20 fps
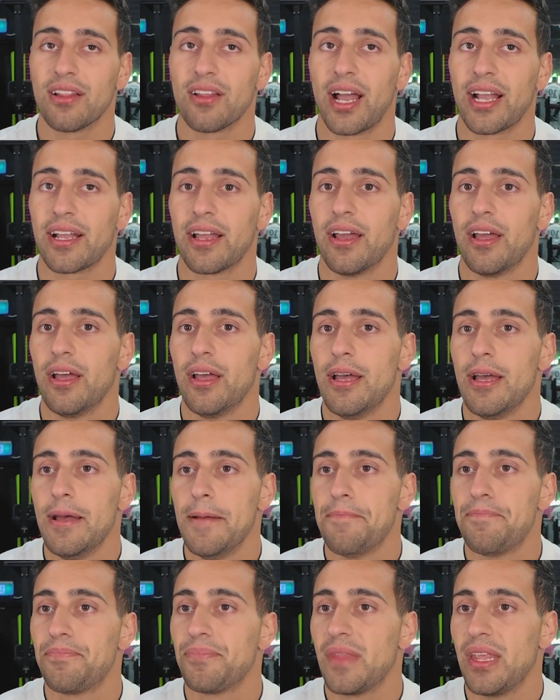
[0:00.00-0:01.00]
Like,
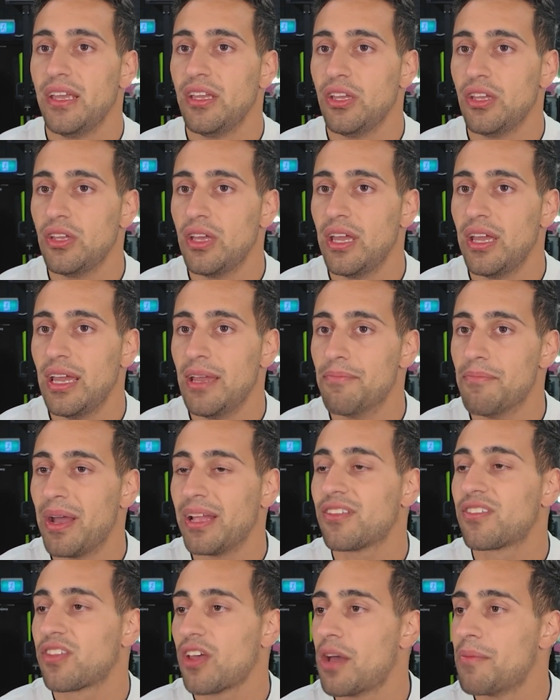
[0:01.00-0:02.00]
it
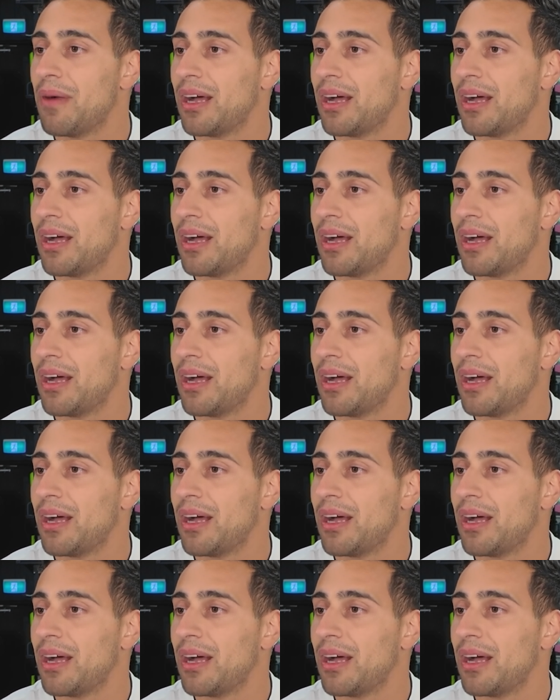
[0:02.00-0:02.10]
meant so